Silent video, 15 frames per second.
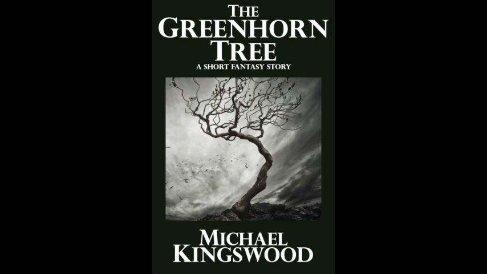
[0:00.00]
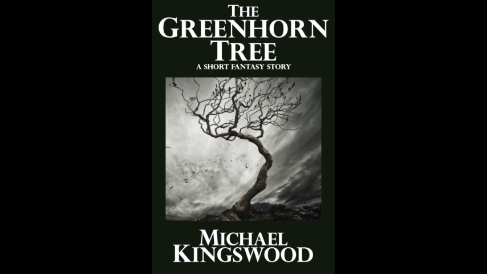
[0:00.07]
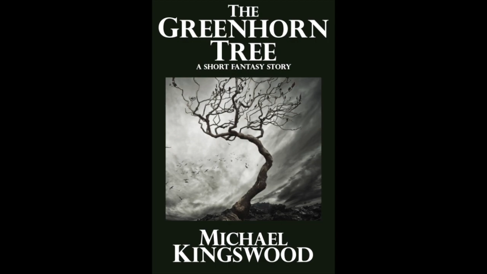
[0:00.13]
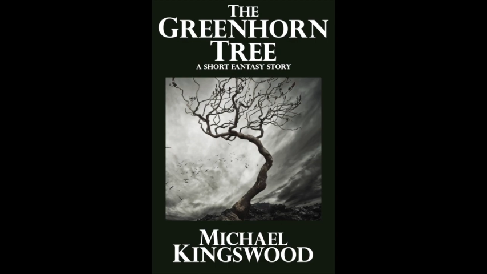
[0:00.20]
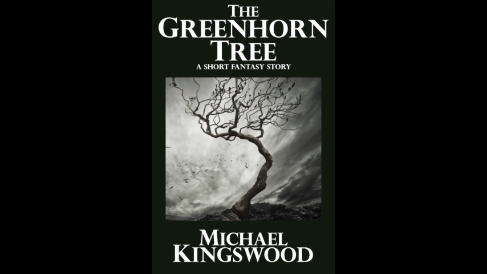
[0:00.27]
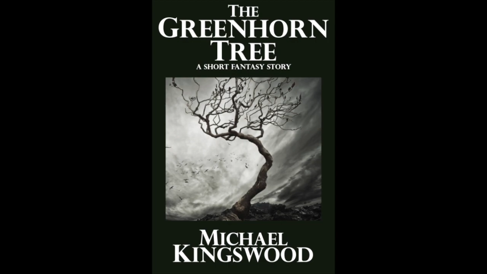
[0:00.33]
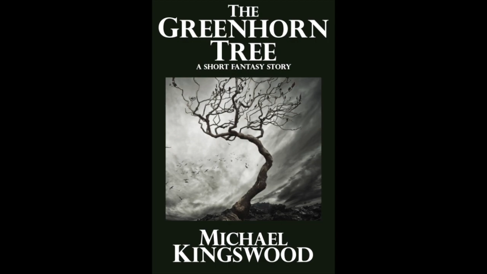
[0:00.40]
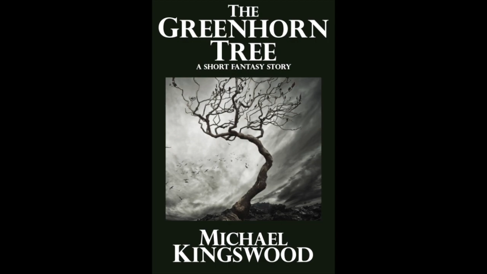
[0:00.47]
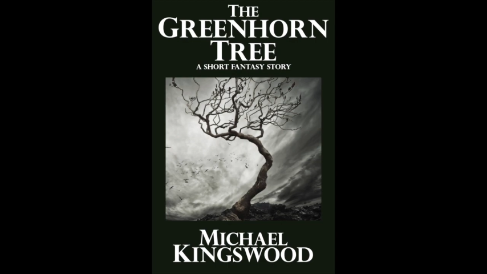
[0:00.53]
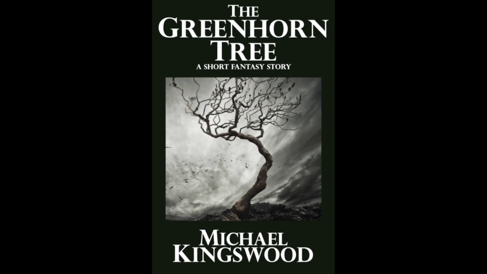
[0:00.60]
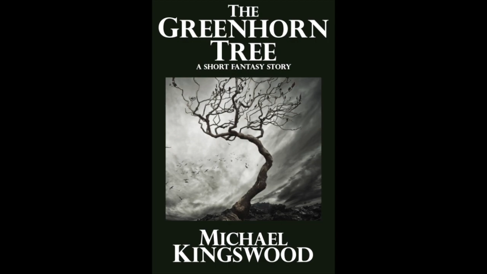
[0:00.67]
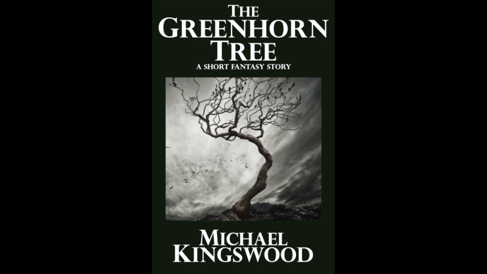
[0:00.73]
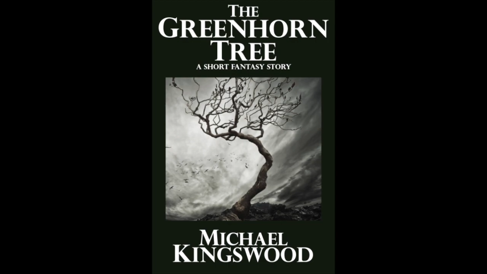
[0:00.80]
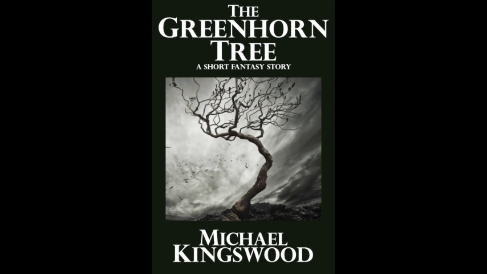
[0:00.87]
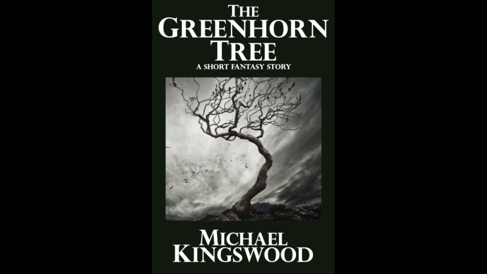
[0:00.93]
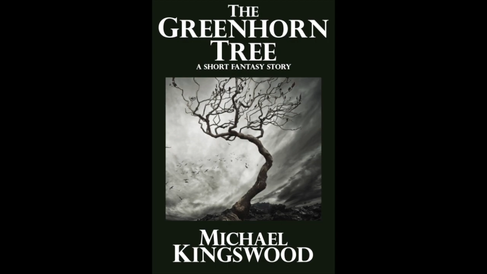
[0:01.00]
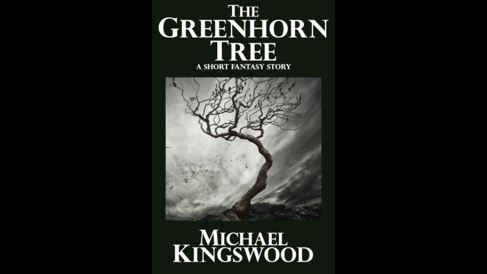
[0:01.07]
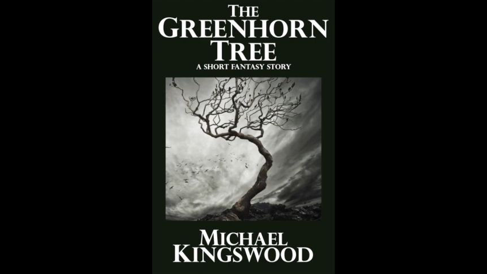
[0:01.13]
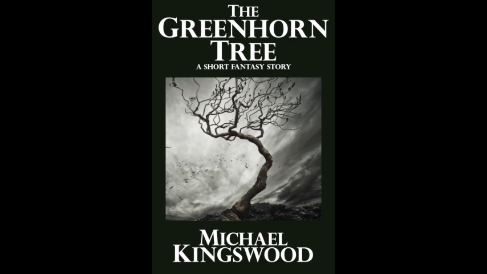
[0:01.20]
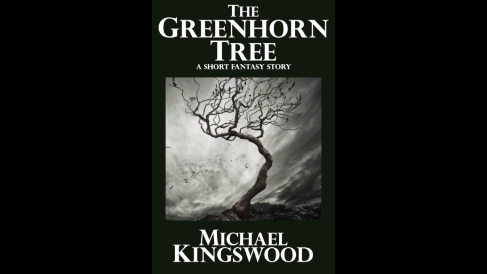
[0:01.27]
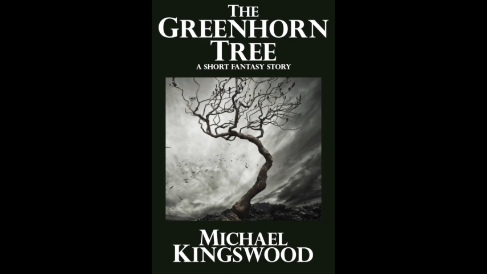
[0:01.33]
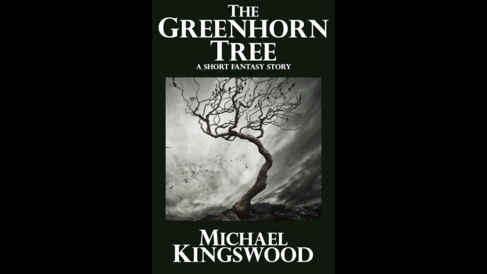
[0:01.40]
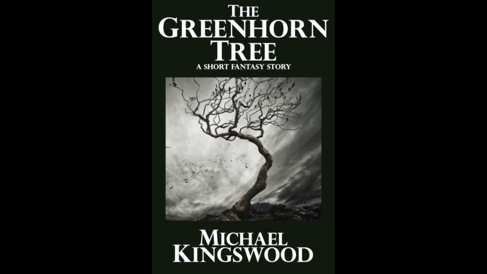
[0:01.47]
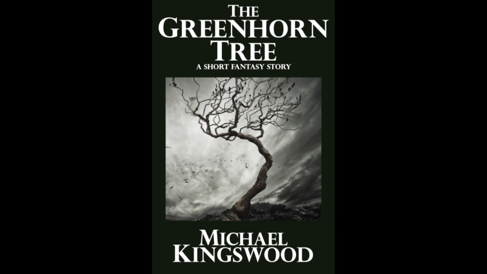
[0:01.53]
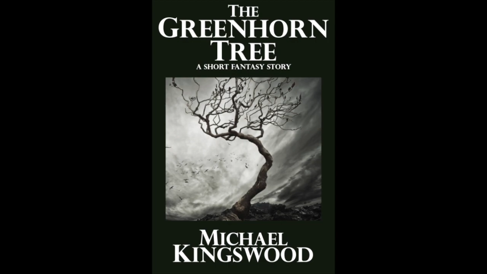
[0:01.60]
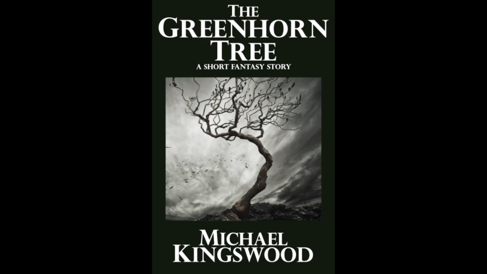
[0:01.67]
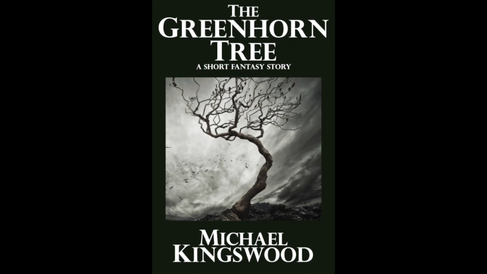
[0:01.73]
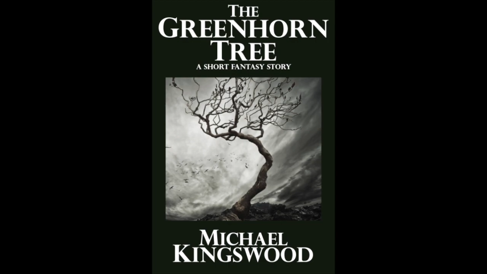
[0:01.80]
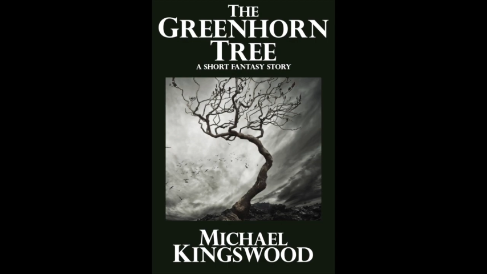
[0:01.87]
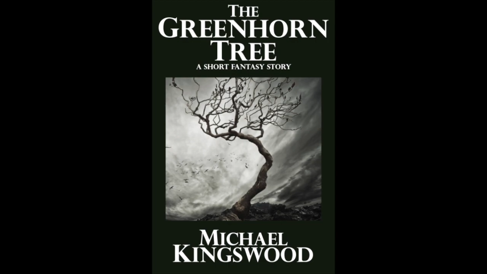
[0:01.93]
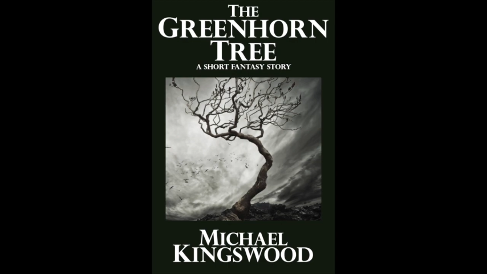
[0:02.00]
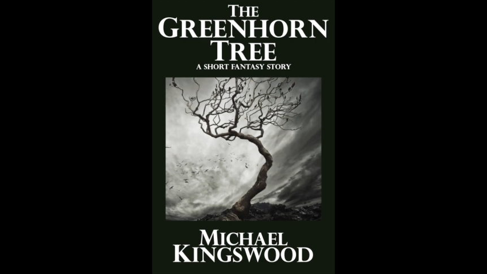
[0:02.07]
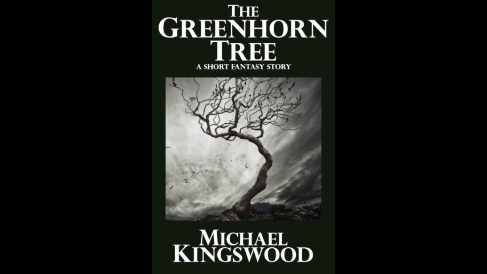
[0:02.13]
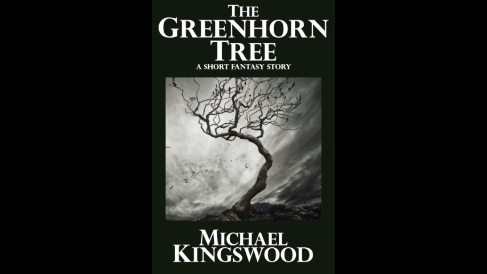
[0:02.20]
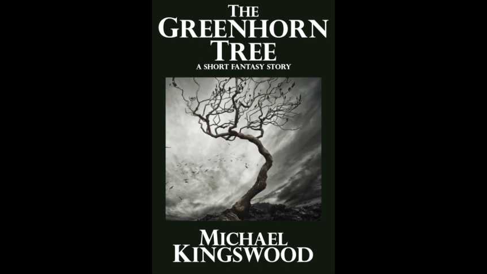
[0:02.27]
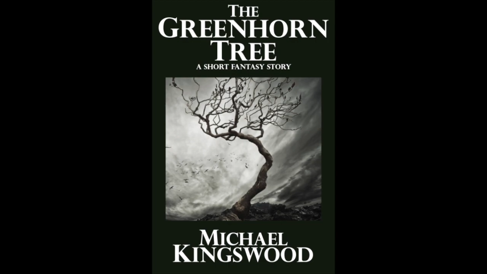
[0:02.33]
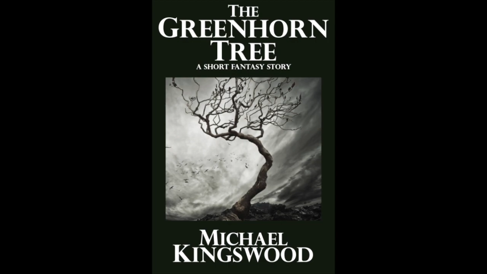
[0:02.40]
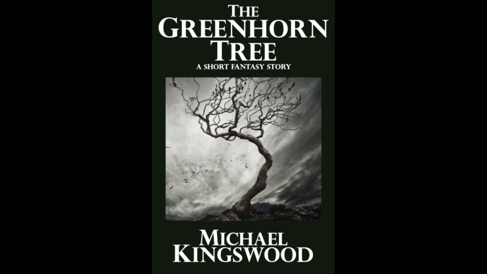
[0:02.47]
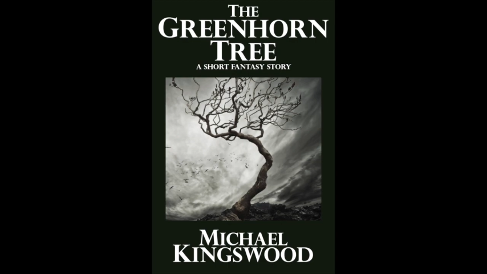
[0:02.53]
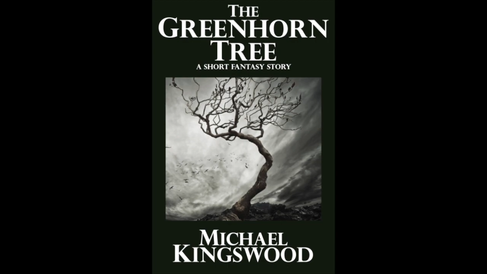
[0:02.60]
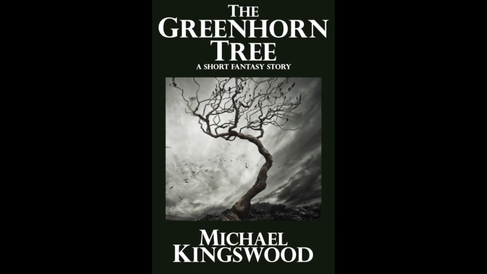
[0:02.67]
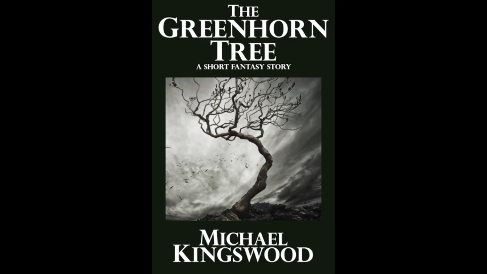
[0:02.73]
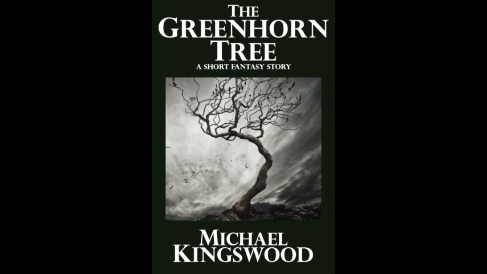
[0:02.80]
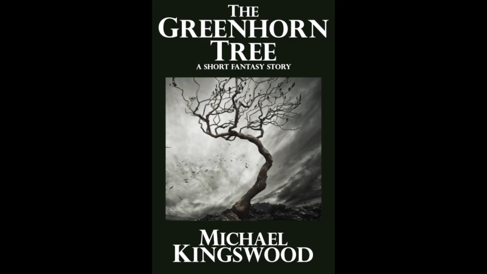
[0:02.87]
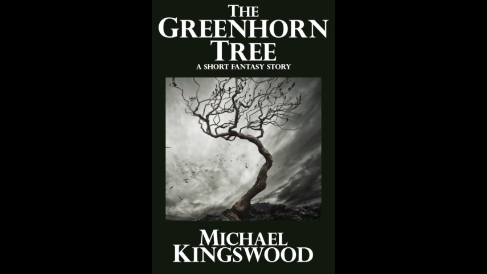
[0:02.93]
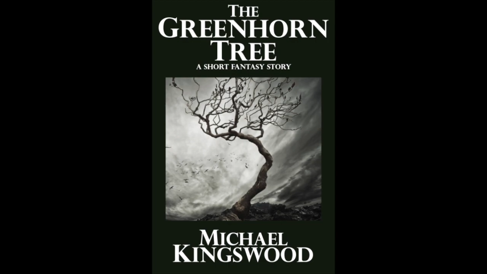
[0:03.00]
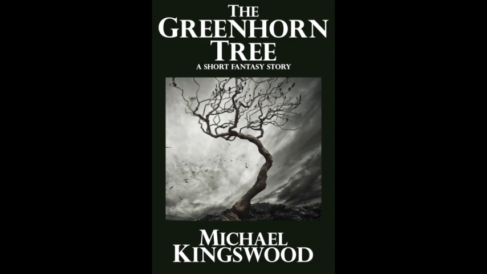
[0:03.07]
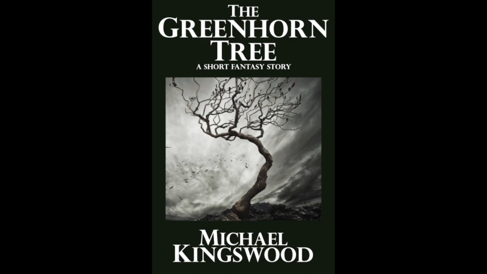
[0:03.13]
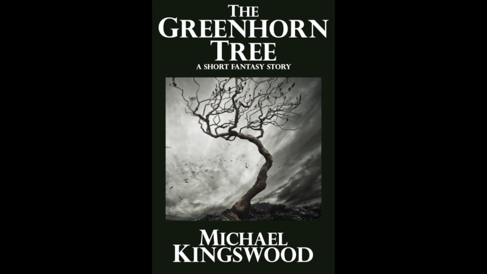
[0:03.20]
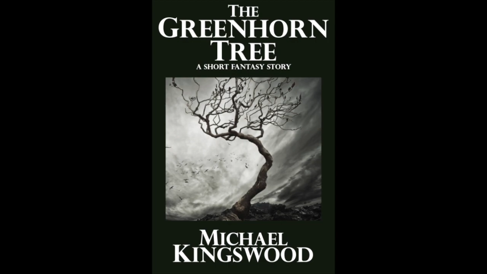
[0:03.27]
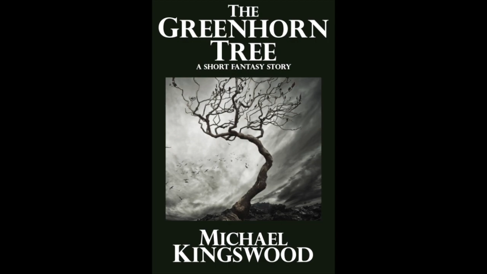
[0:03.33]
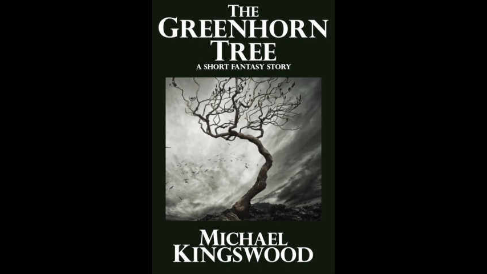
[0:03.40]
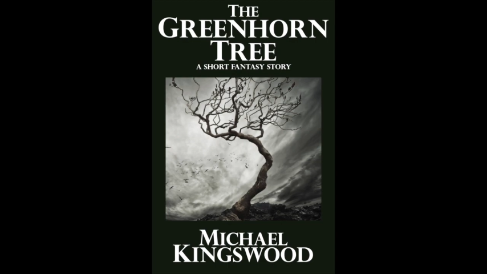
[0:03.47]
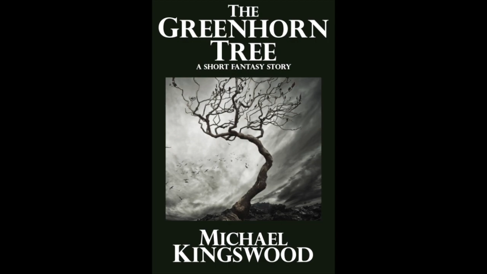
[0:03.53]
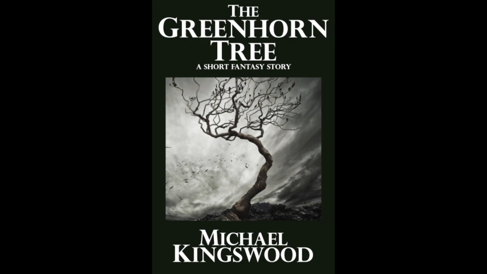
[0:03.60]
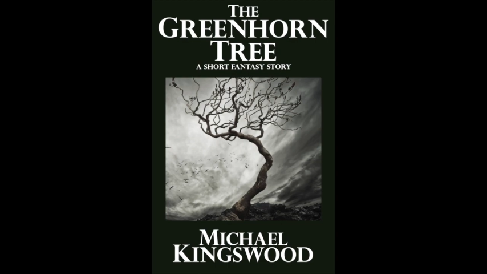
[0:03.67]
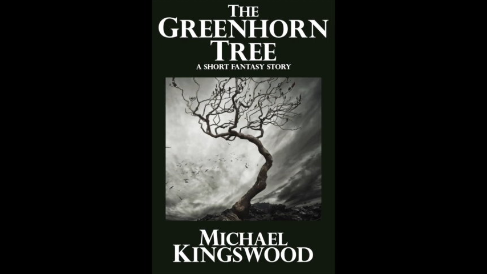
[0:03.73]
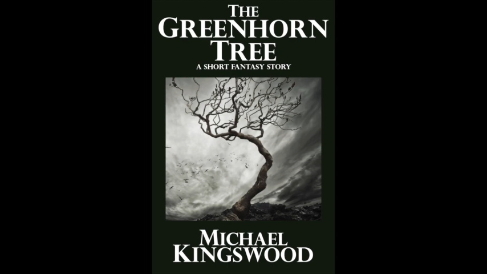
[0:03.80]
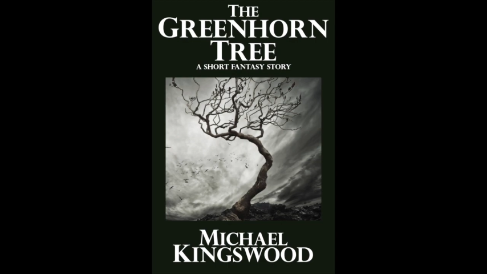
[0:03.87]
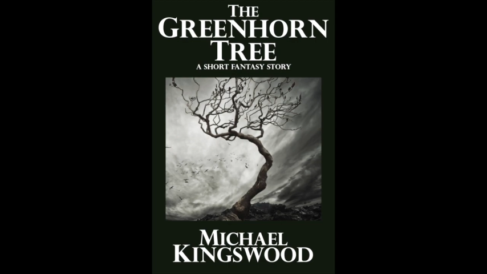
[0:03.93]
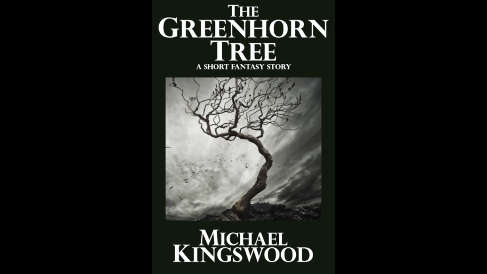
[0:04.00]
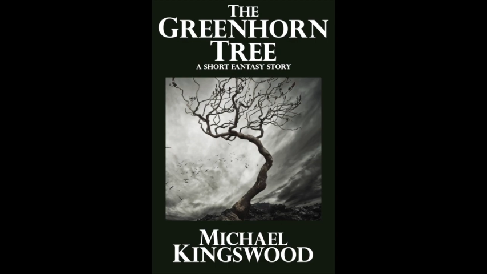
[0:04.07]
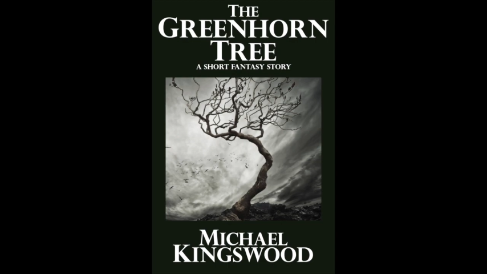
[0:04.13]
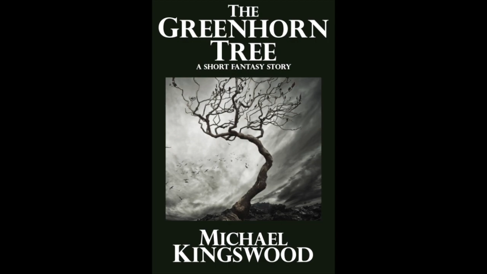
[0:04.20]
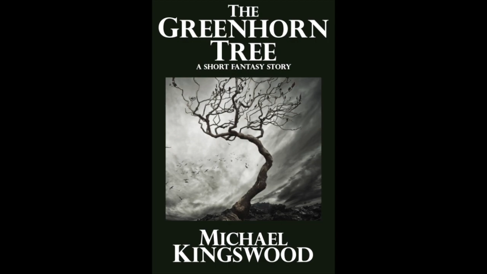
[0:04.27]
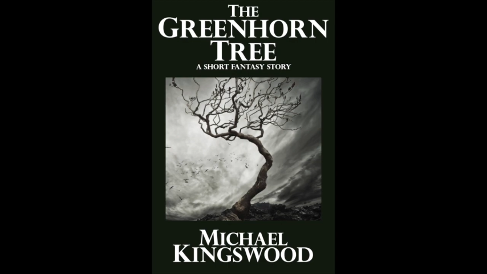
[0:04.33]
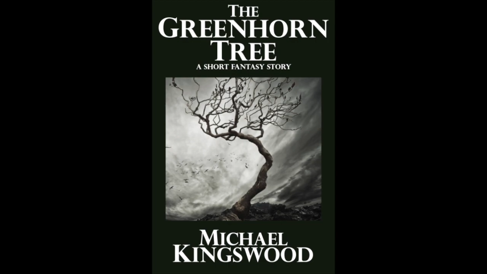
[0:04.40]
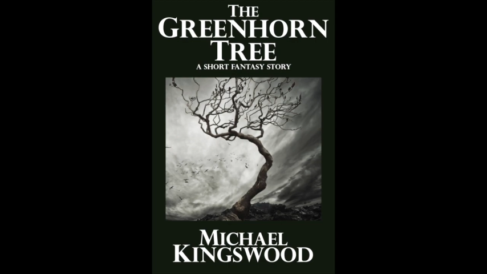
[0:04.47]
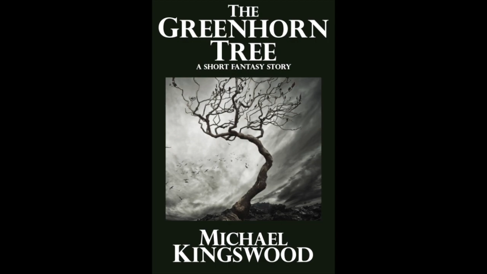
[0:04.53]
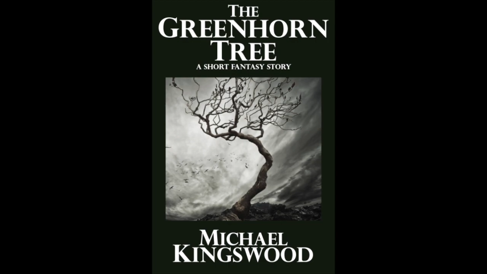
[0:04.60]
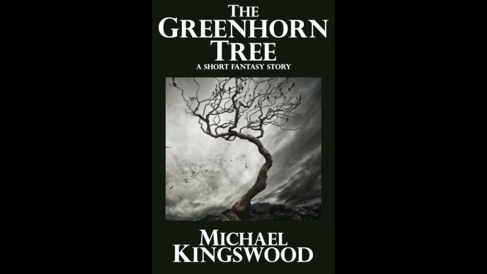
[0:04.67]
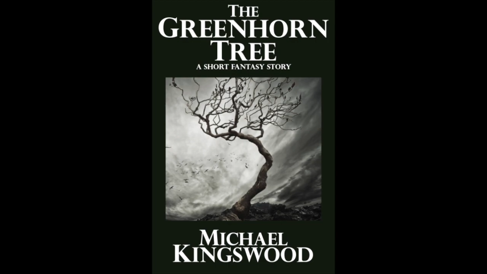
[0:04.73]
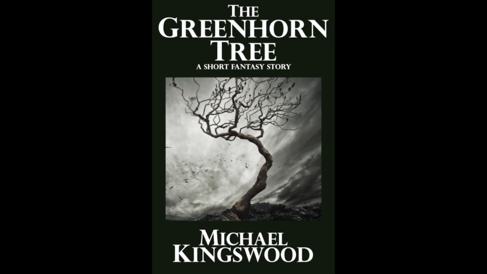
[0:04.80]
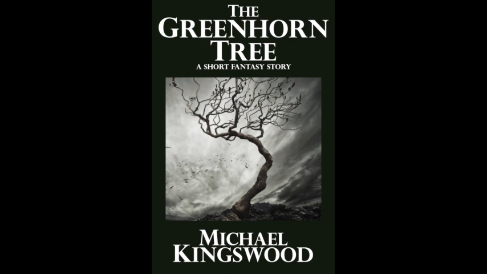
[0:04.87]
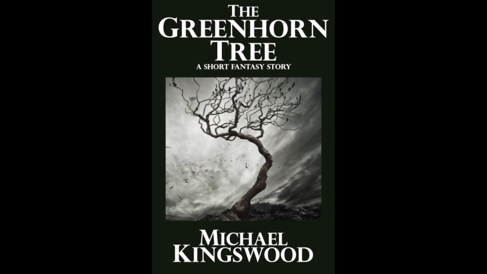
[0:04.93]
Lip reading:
No face is visible, so there are no lips to read.